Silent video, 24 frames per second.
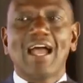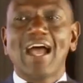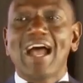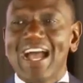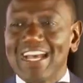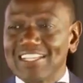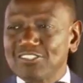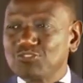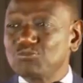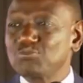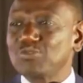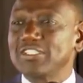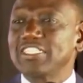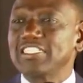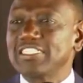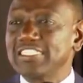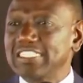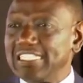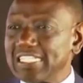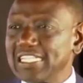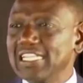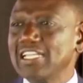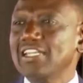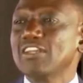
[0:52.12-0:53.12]
as we
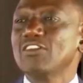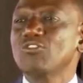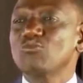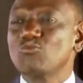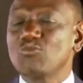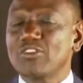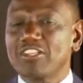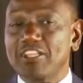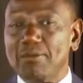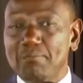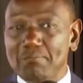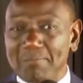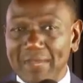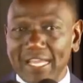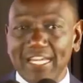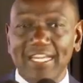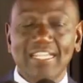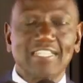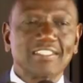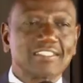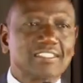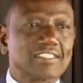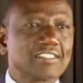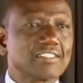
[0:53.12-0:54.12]
deal with the
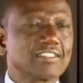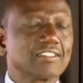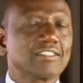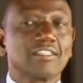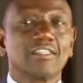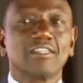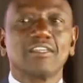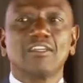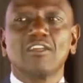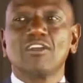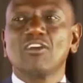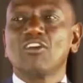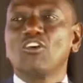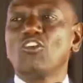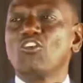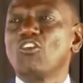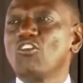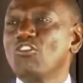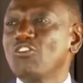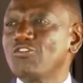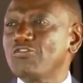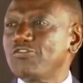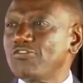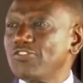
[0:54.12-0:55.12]
menace
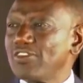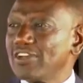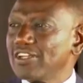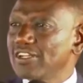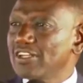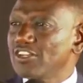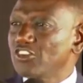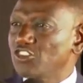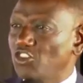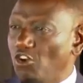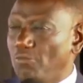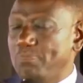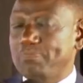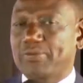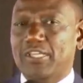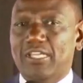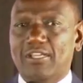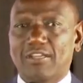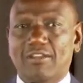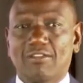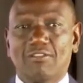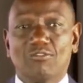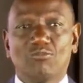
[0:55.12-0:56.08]
of doping.